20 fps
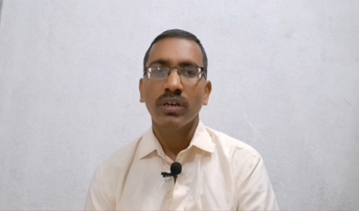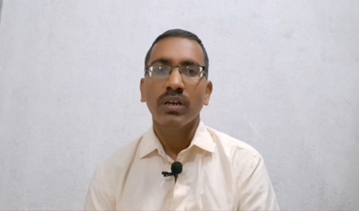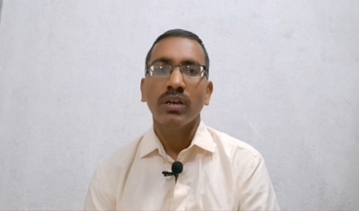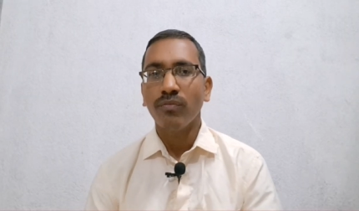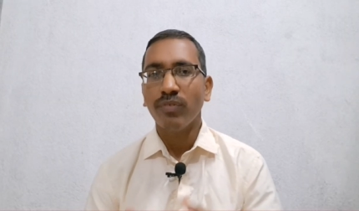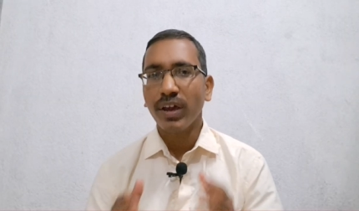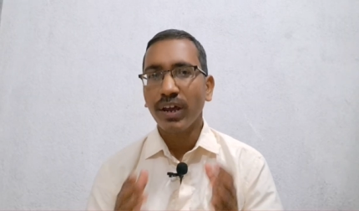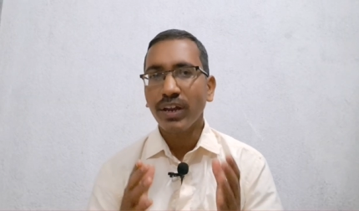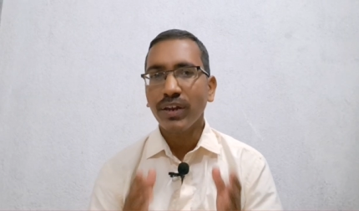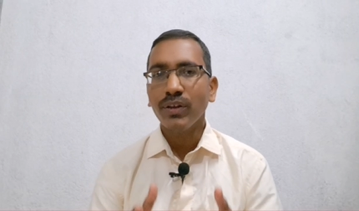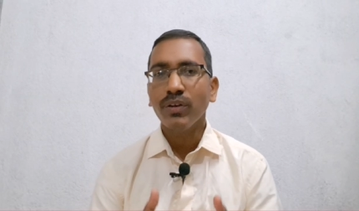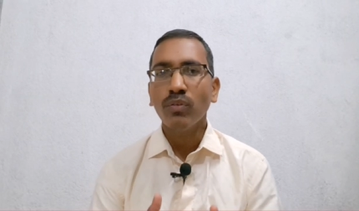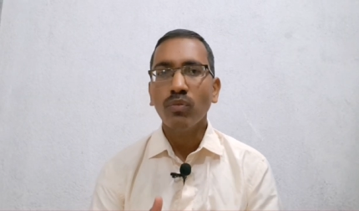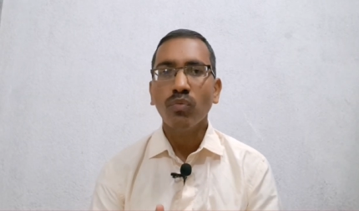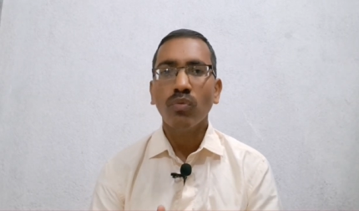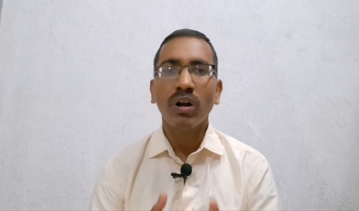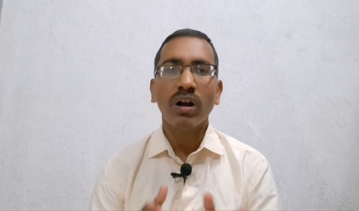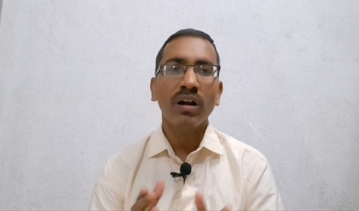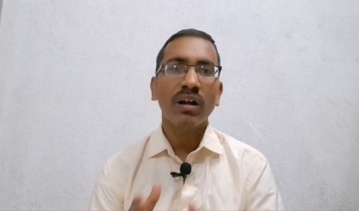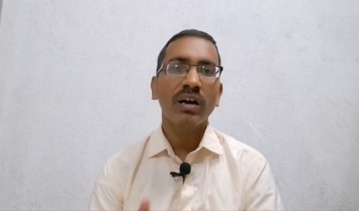When you
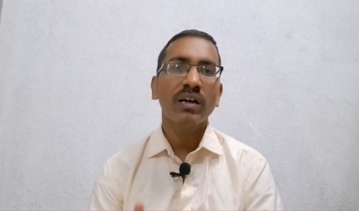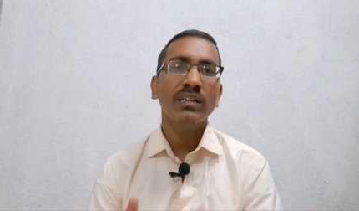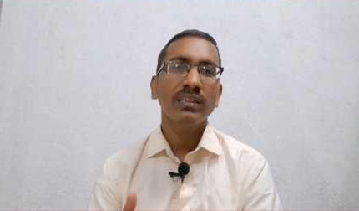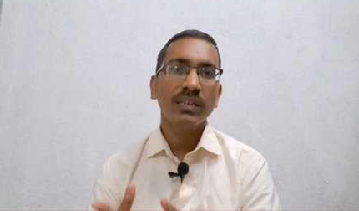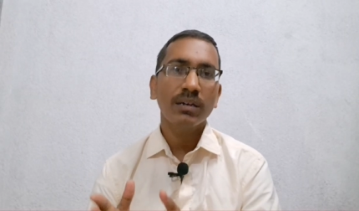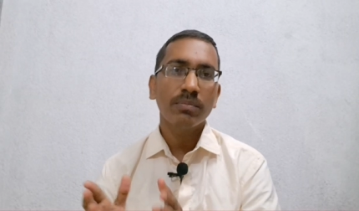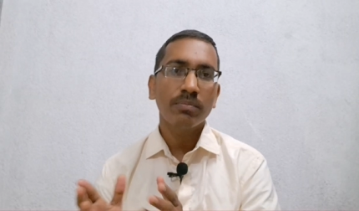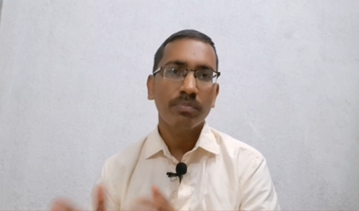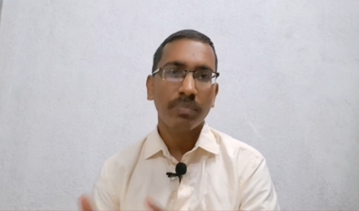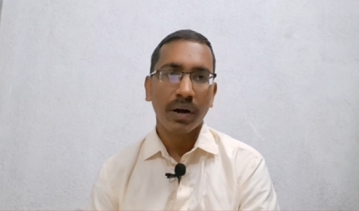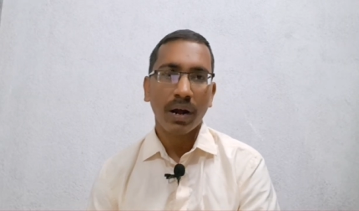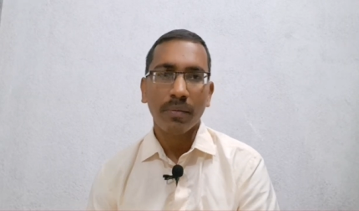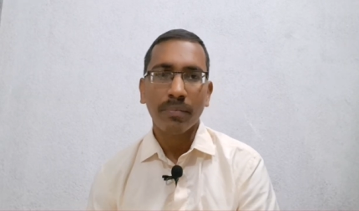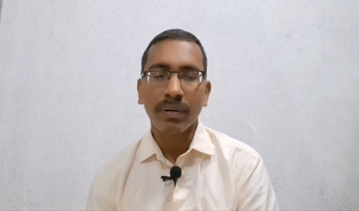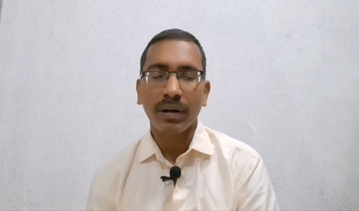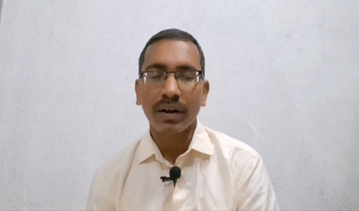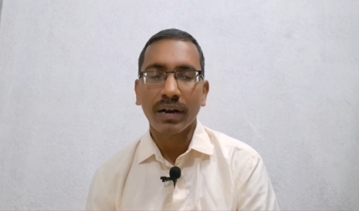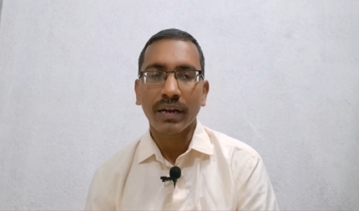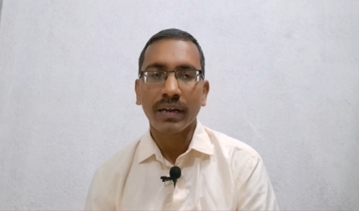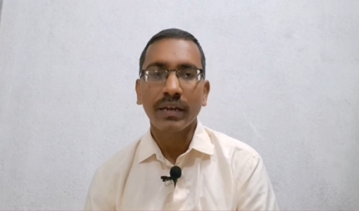work on them
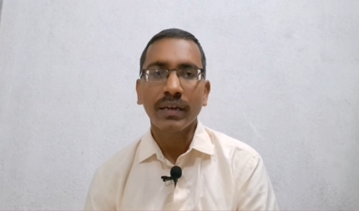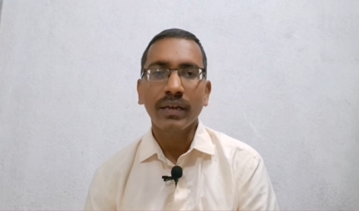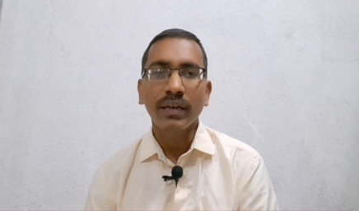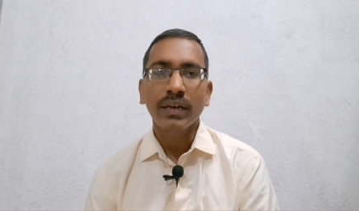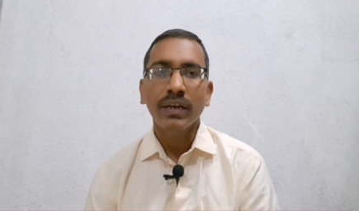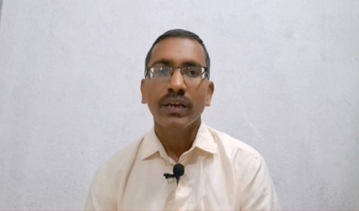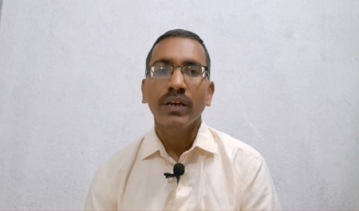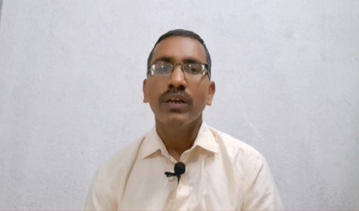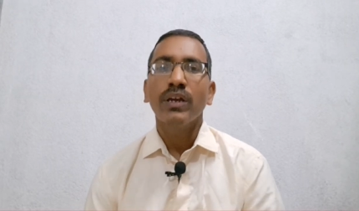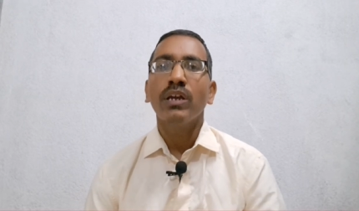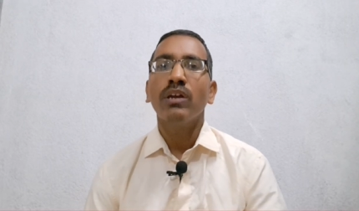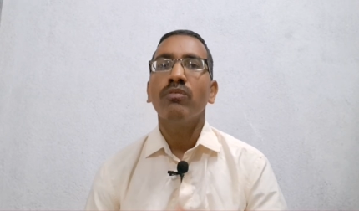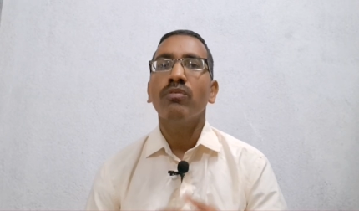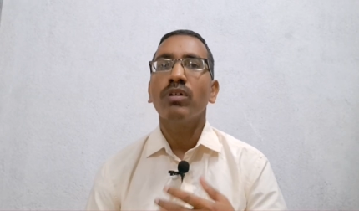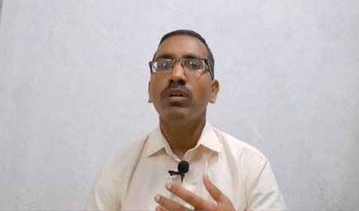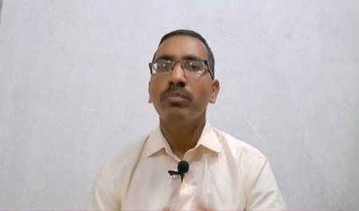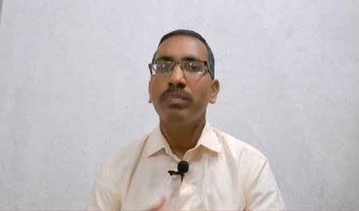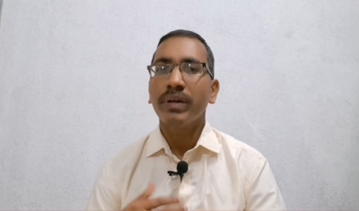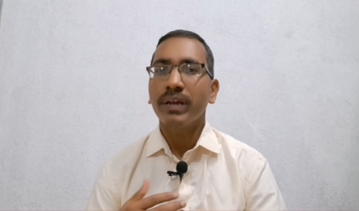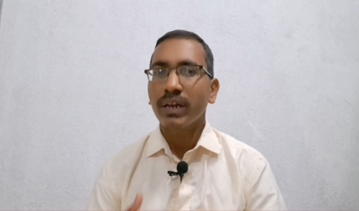properly, you
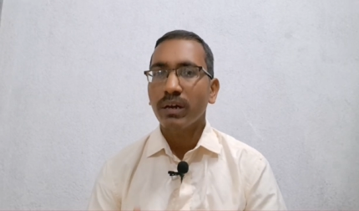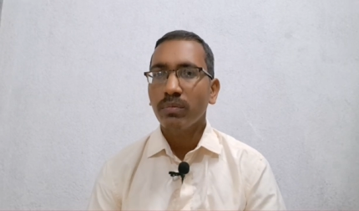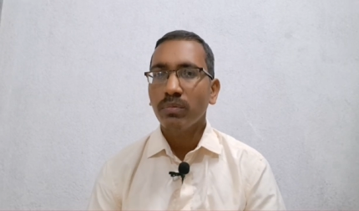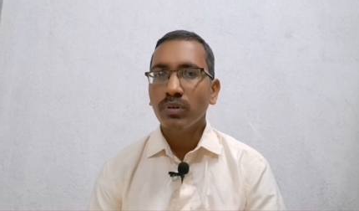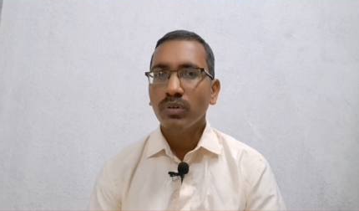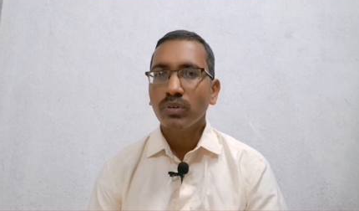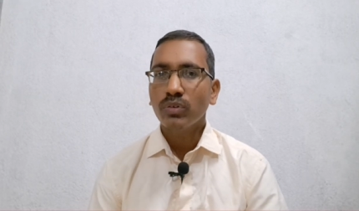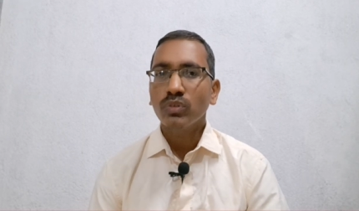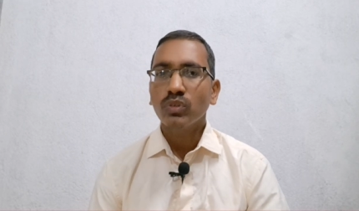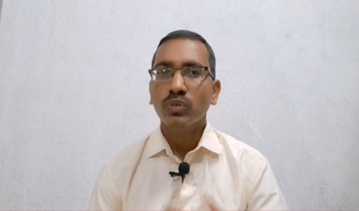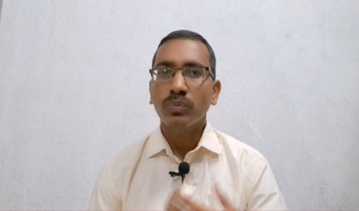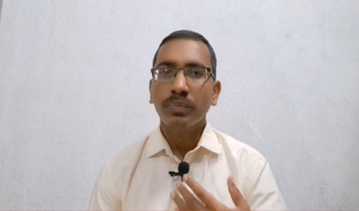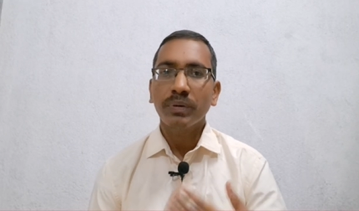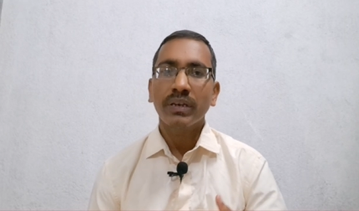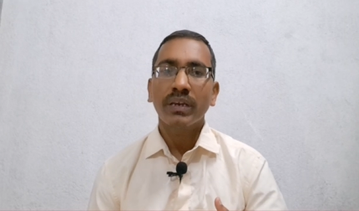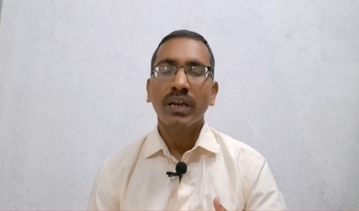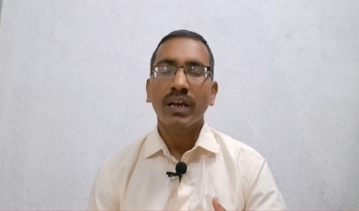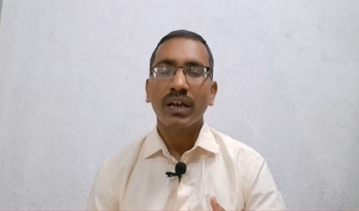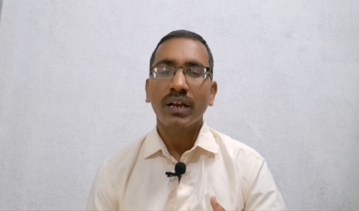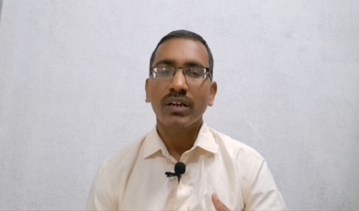will be able to
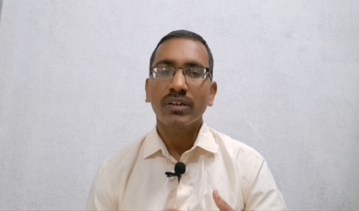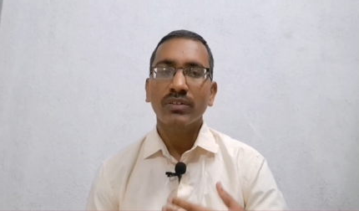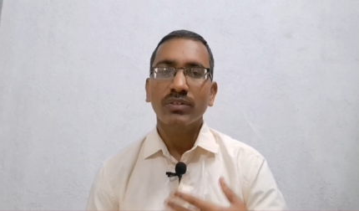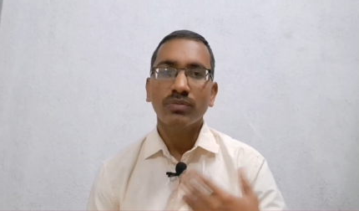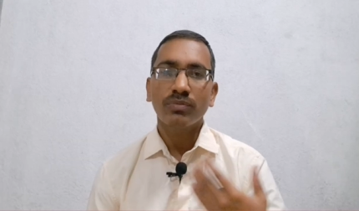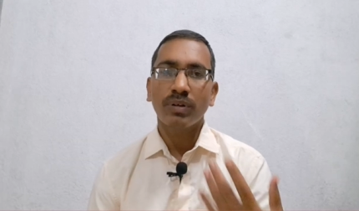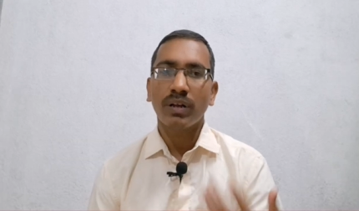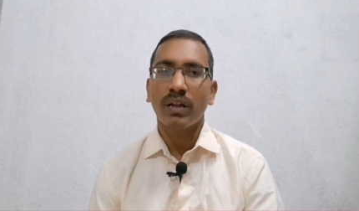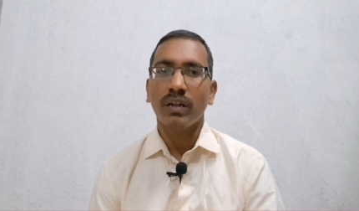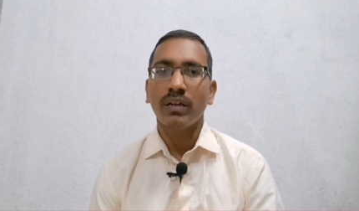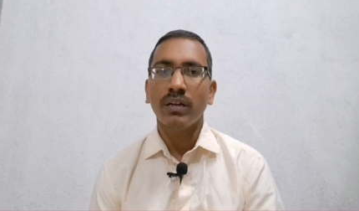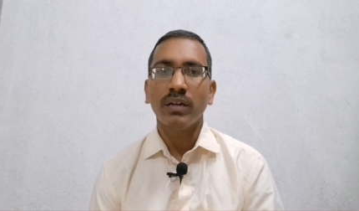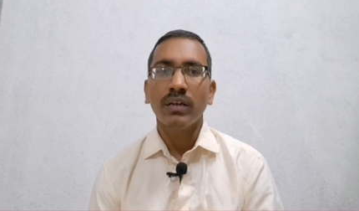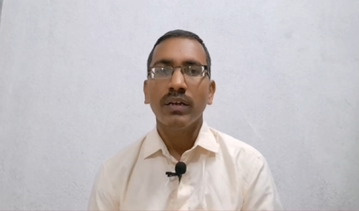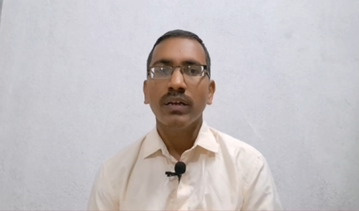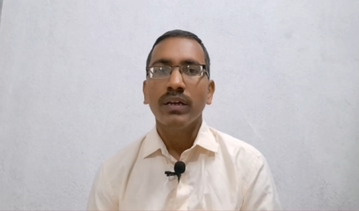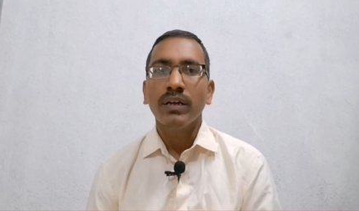speak English well,